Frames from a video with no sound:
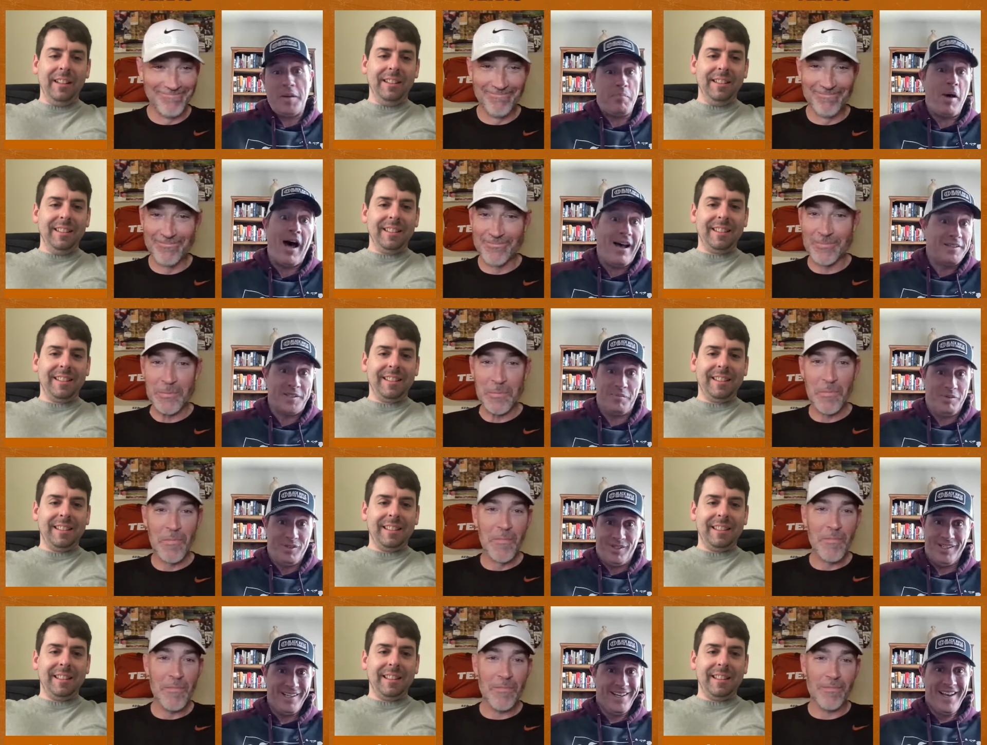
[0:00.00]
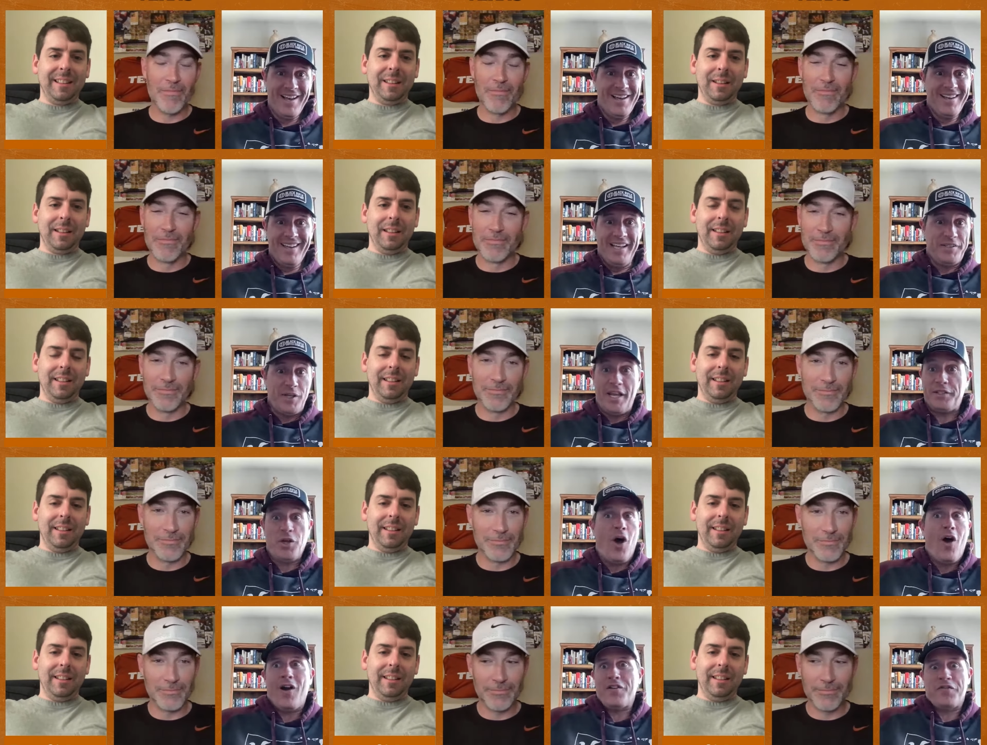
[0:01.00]
Speaker 1: right. impossible. It's it's
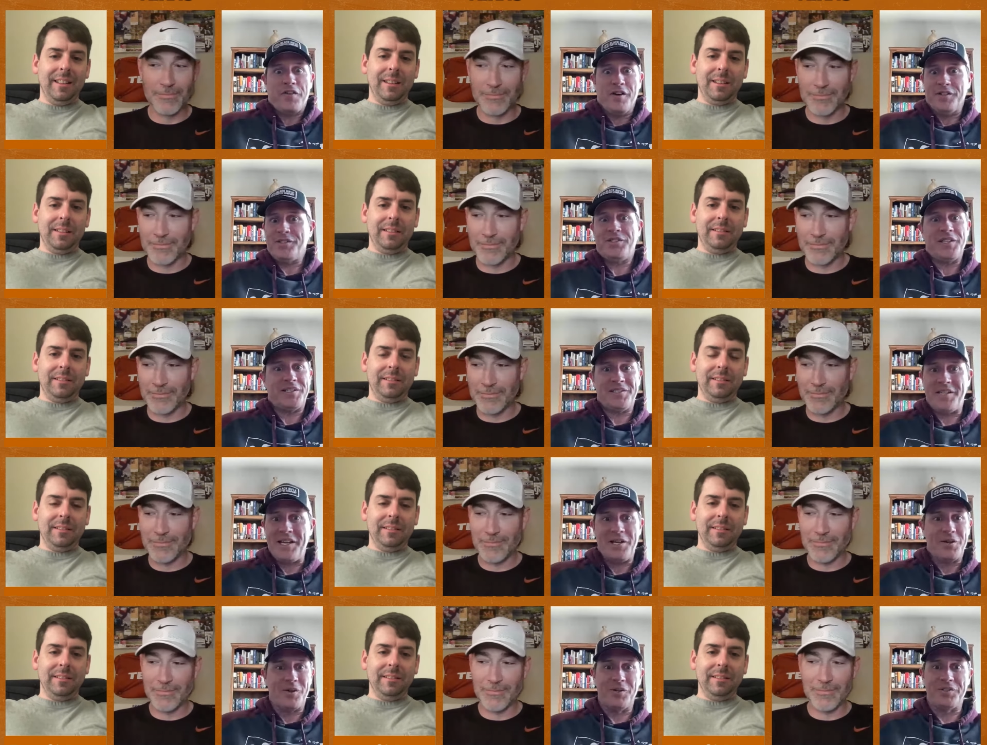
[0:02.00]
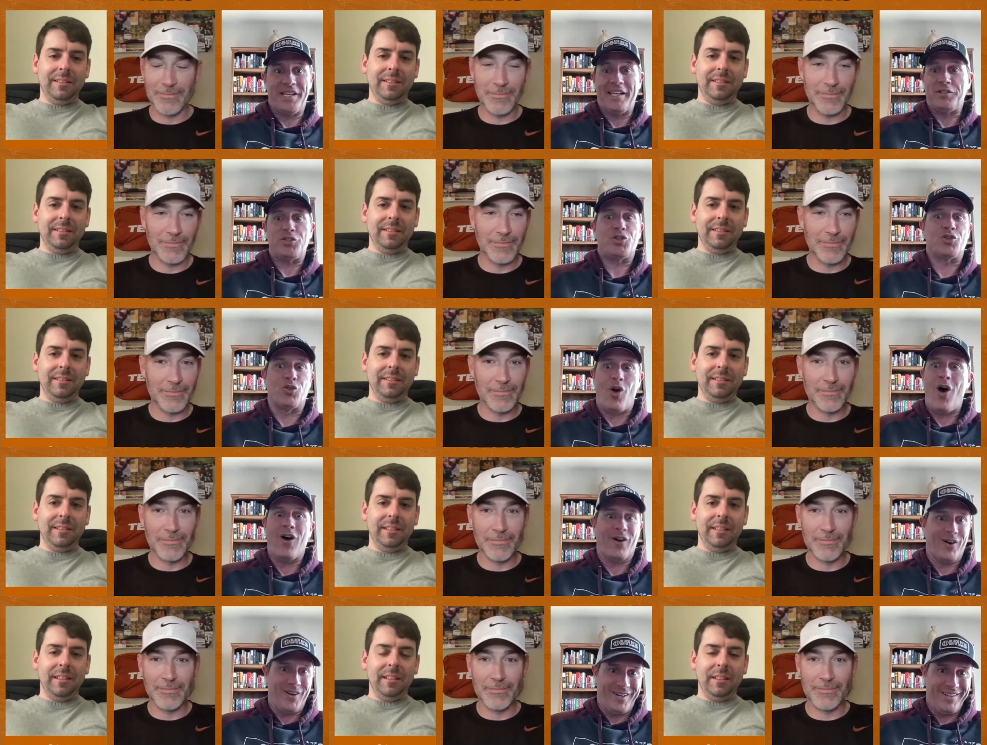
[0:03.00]
hard for a 16 year old to get
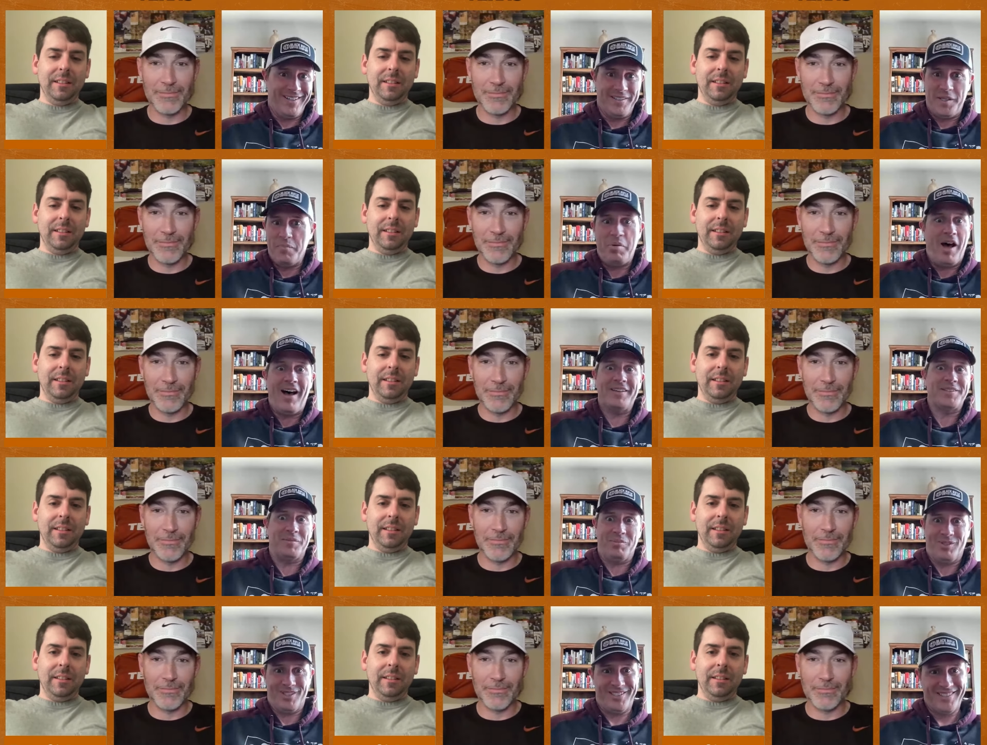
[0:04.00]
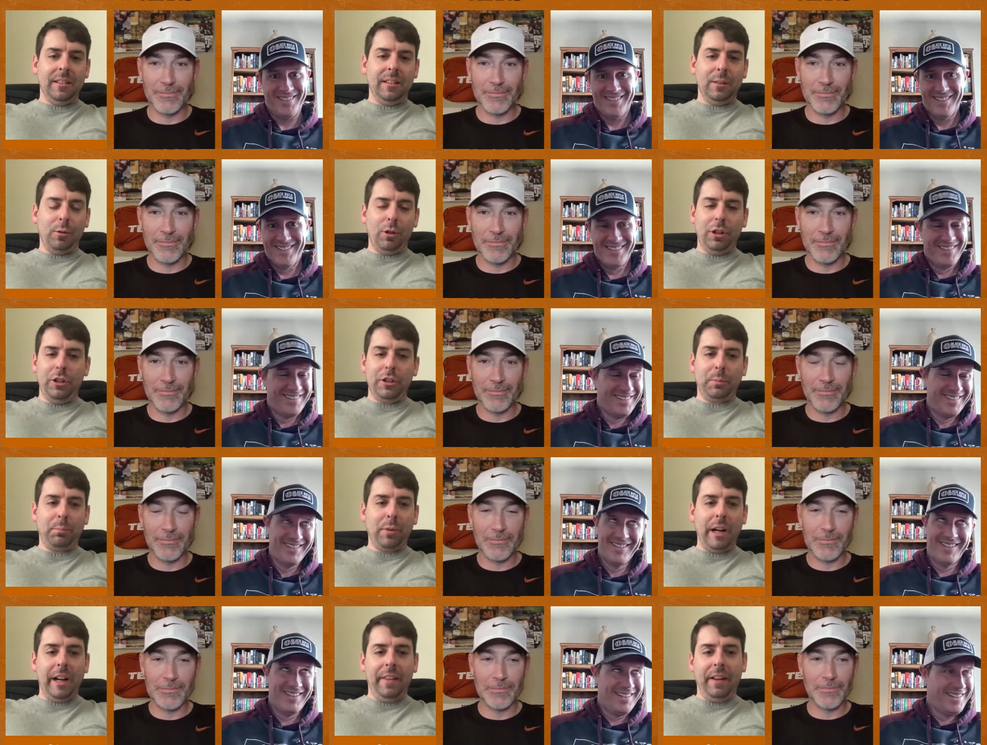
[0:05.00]
stronger. It's impossible.
Speaker 2: Well, you
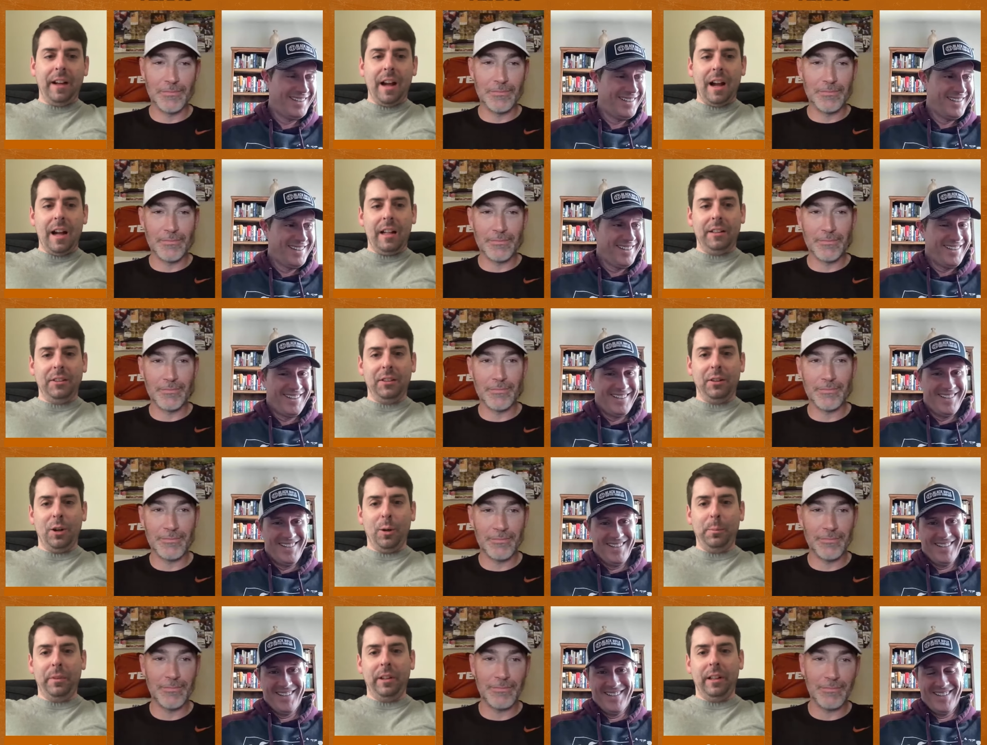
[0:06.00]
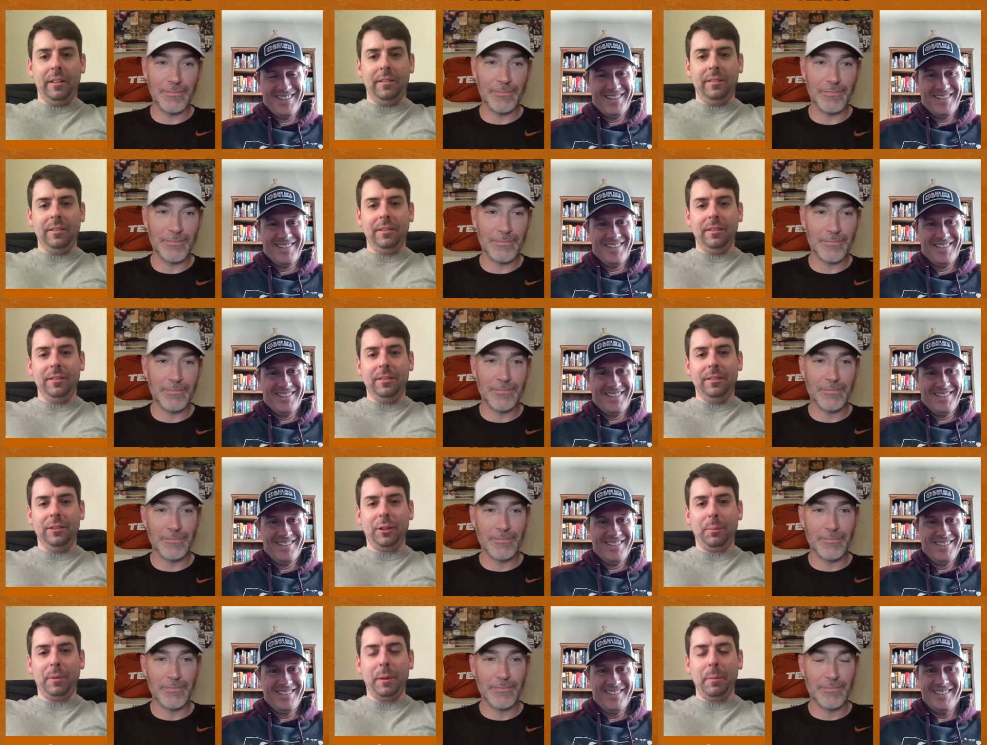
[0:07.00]
just pray to the gods and hope that
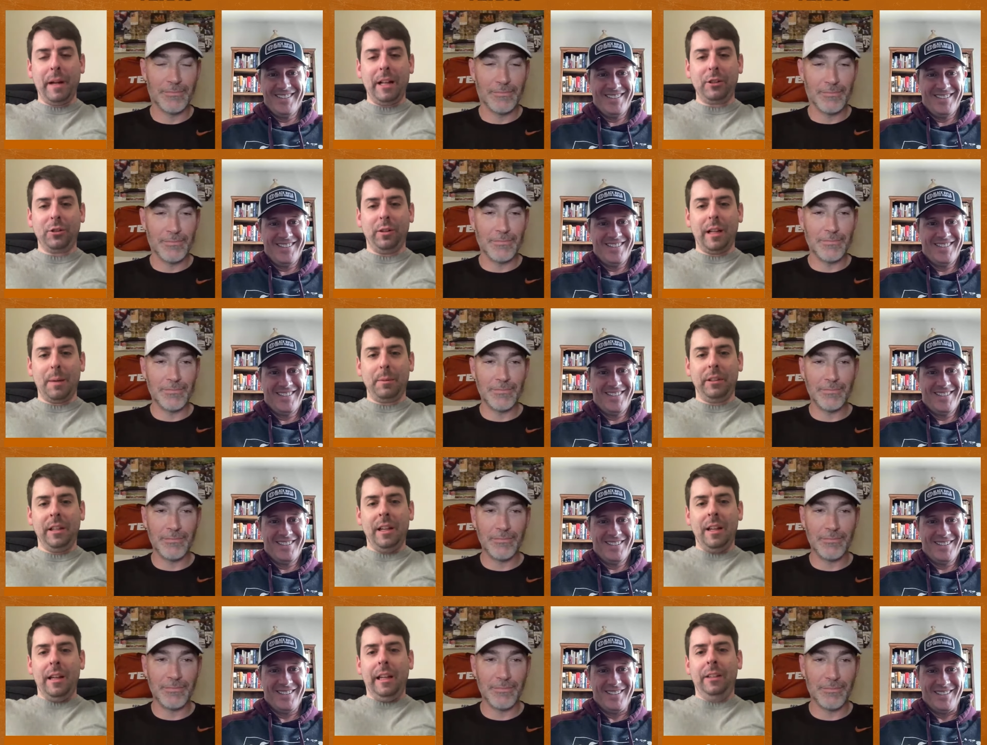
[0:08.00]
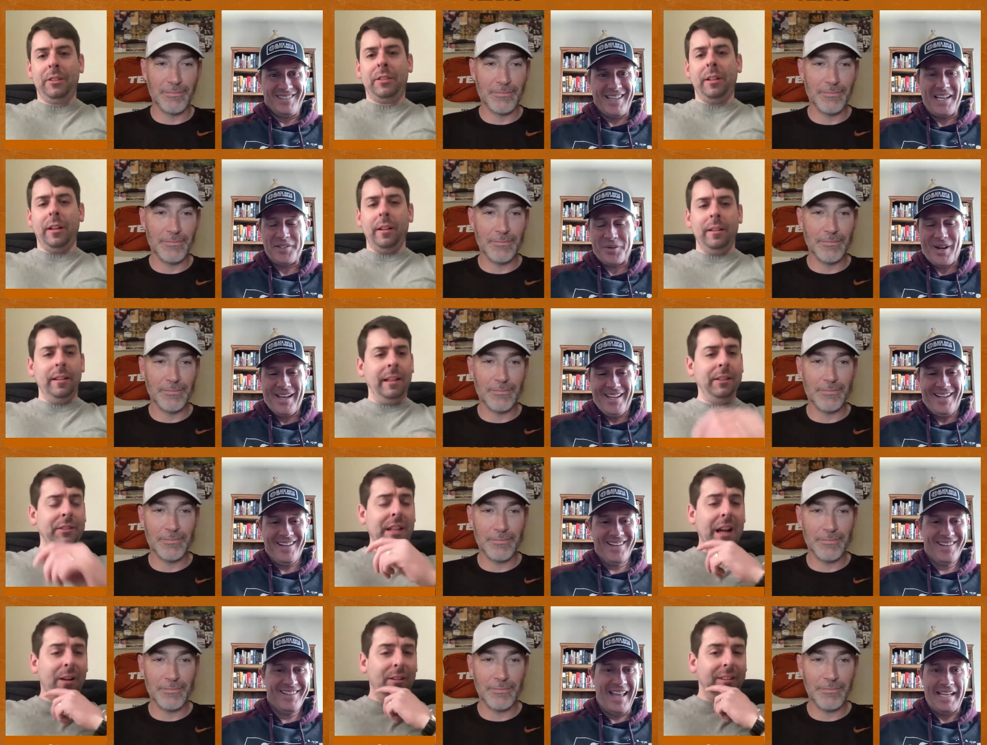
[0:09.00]
something magical happens. He's that's right.
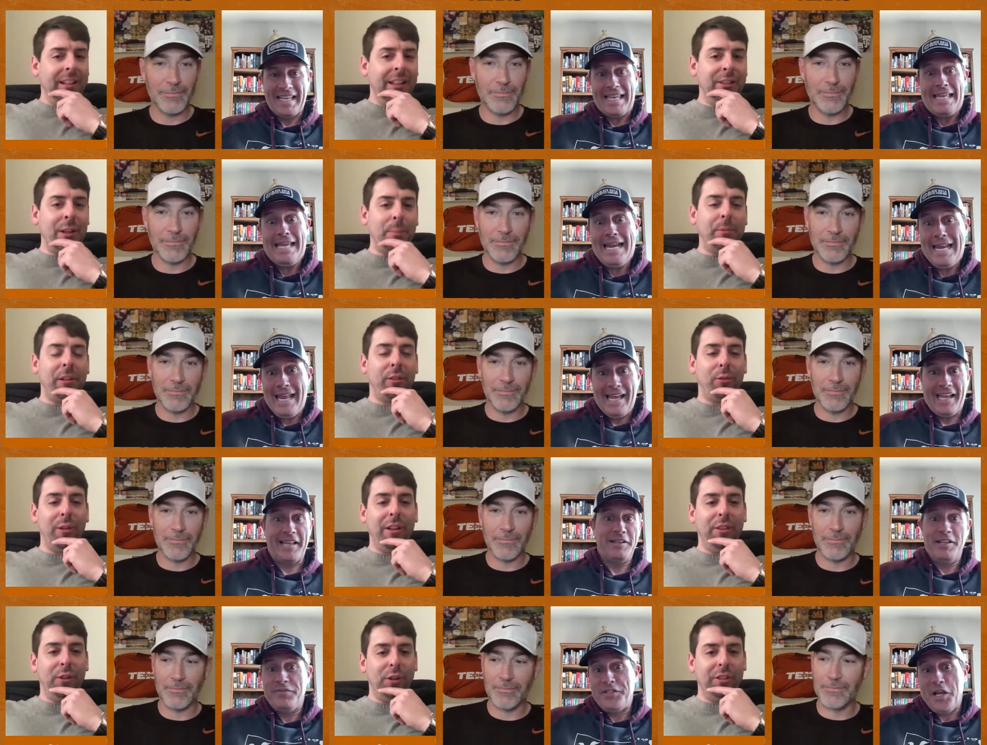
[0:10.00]
He's now he's, he's up to three